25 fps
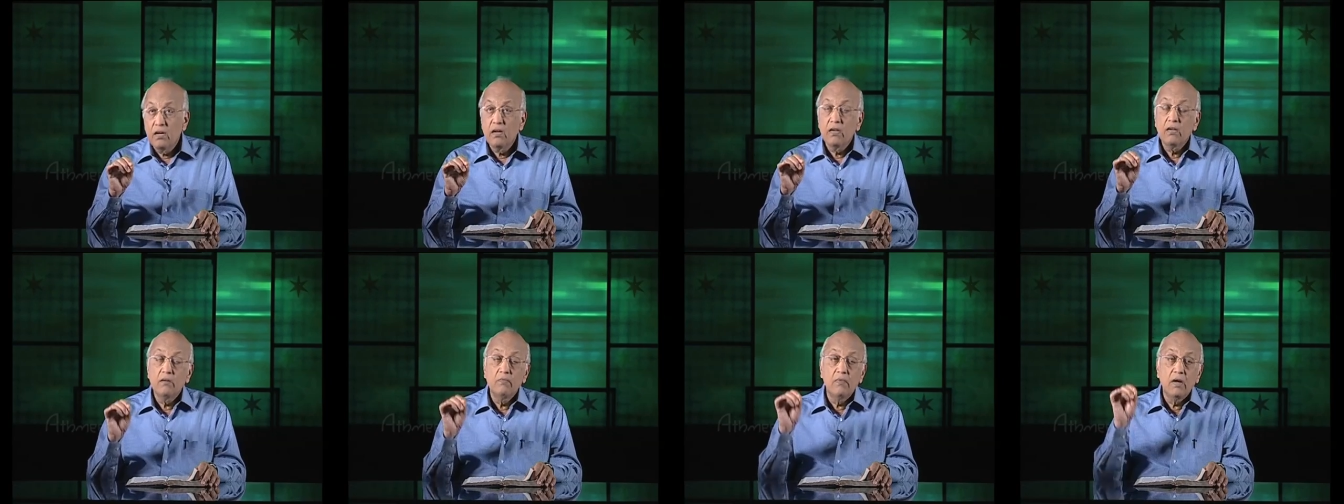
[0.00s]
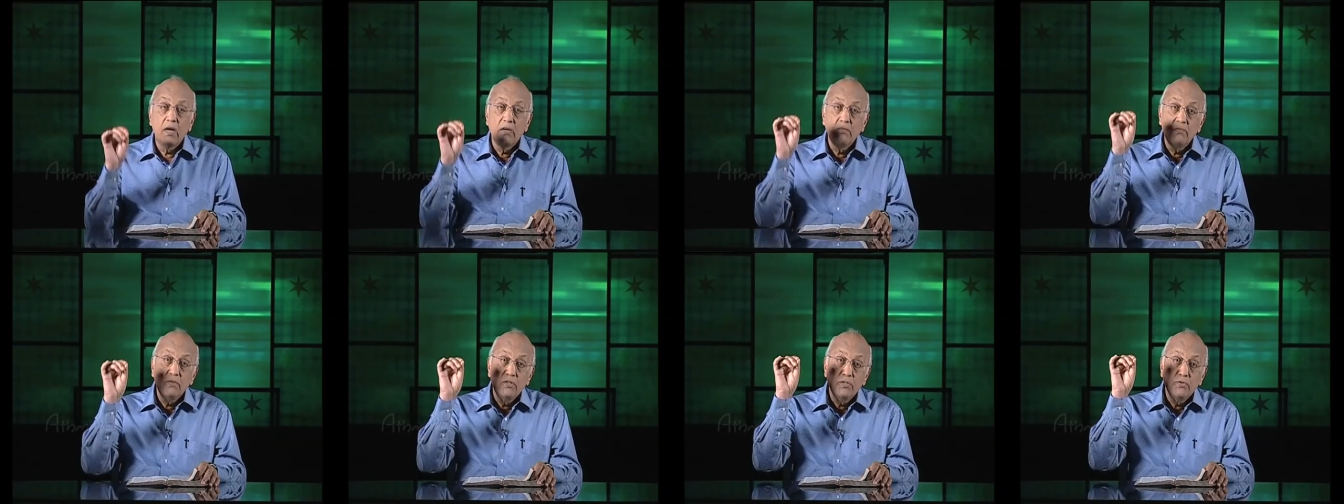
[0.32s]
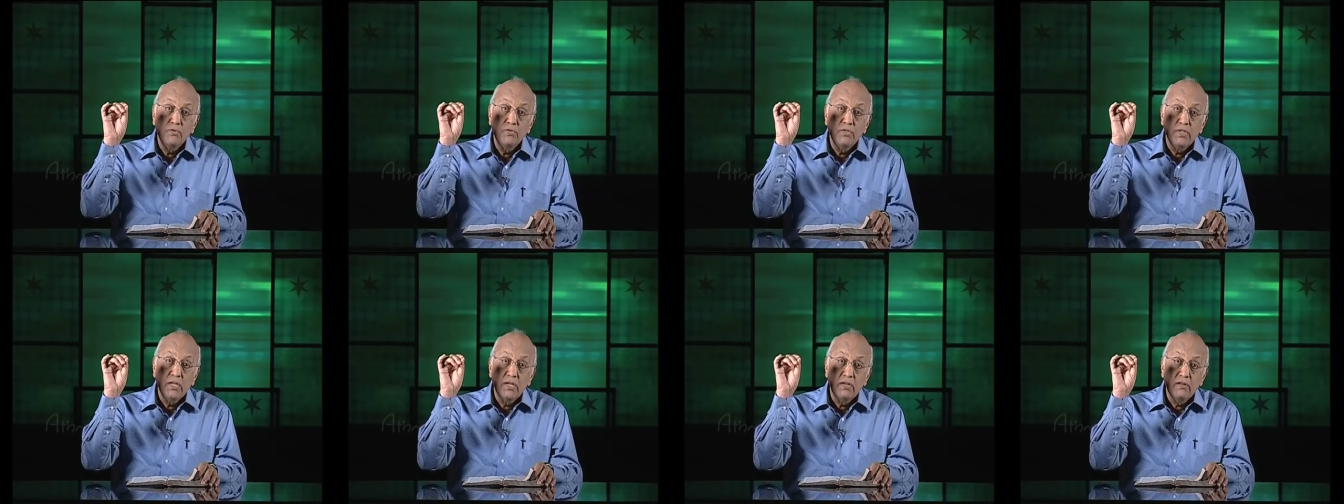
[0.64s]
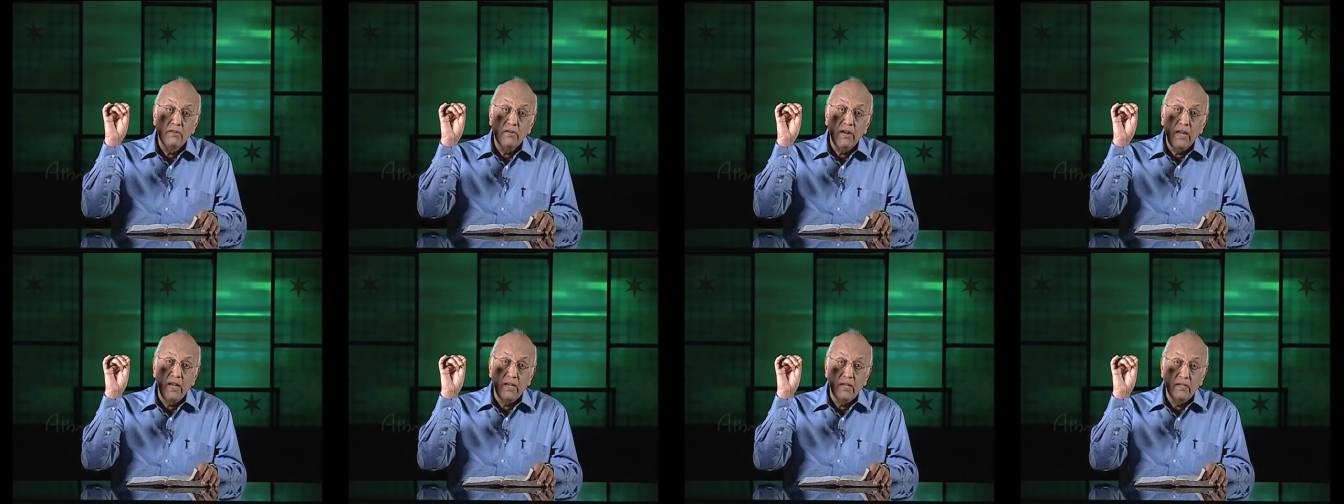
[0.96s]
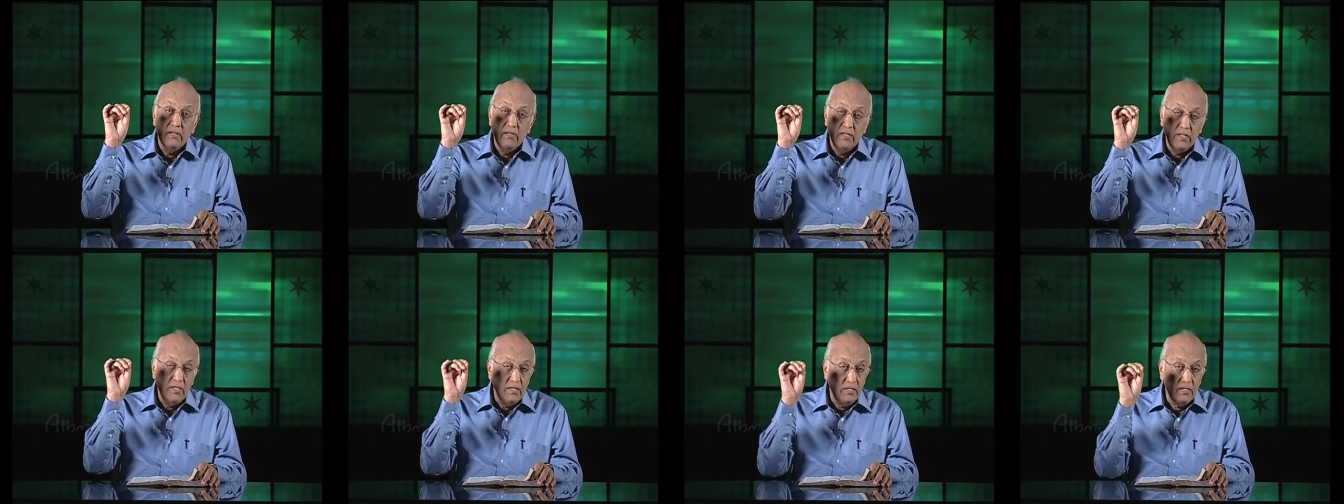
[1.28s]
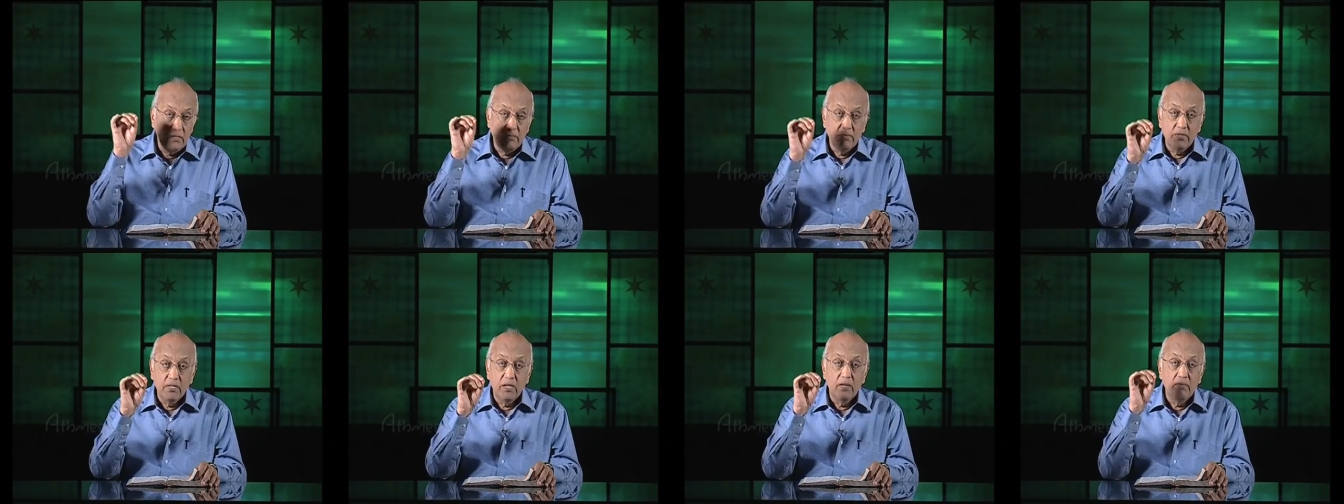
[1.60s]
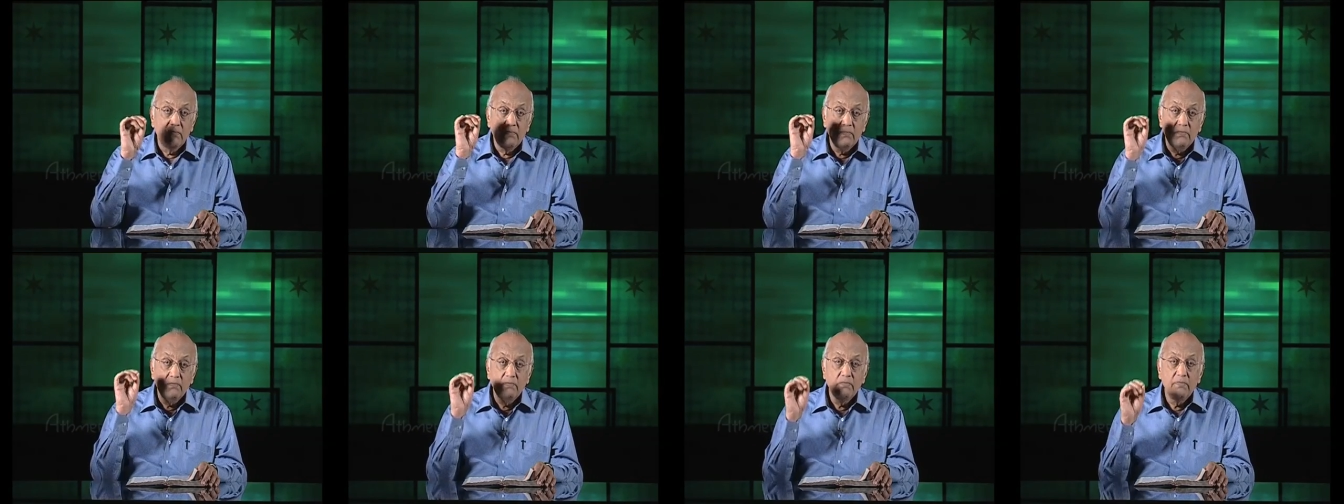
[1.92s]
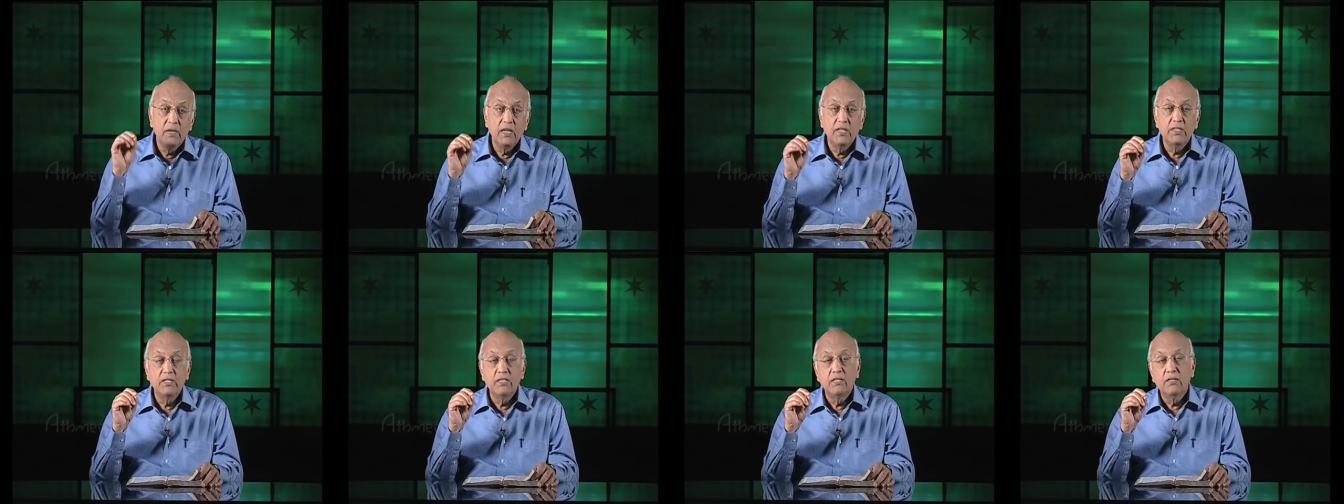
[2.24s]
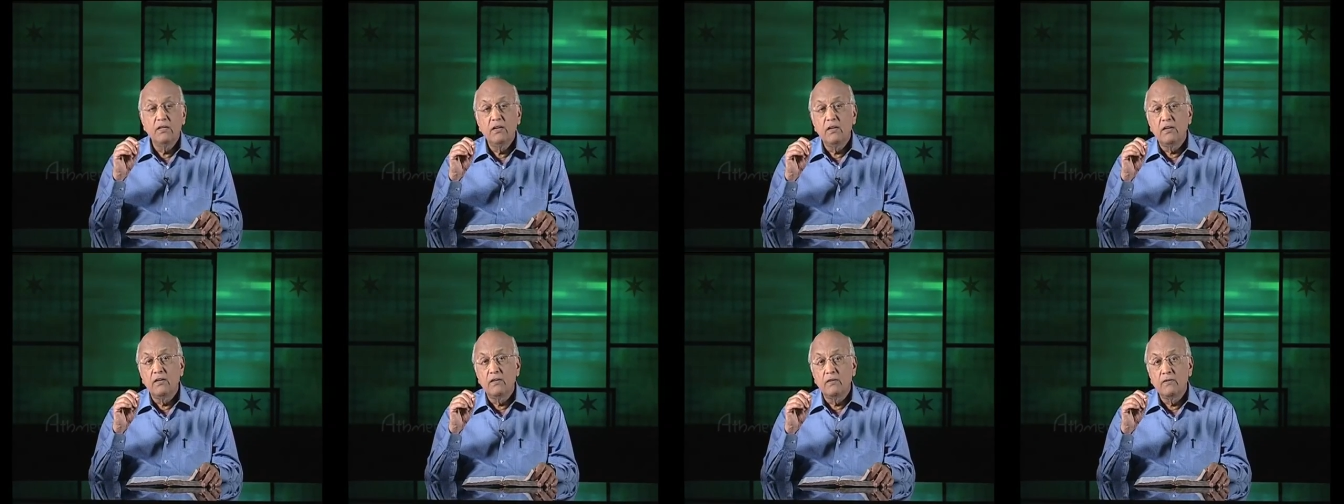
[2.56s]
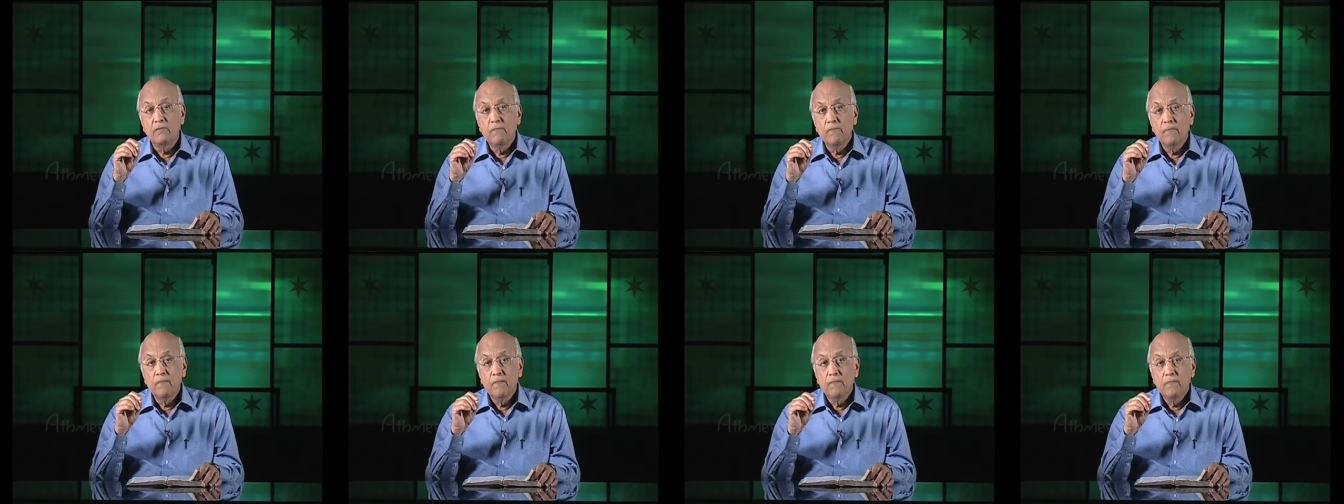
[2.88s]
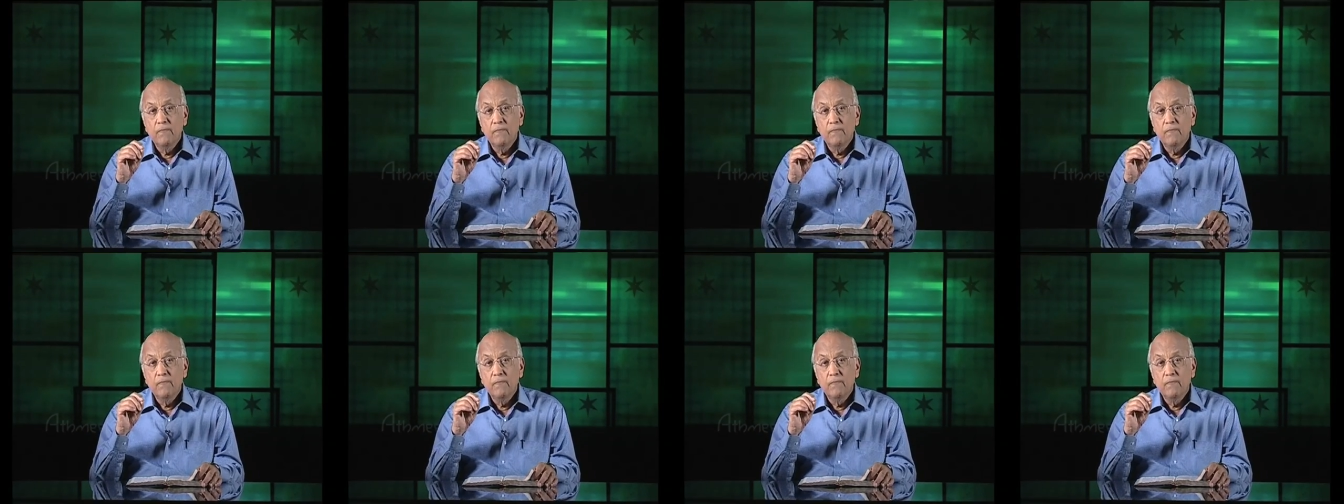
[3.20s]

there are commandments which are great. Jesus himself makes it clear.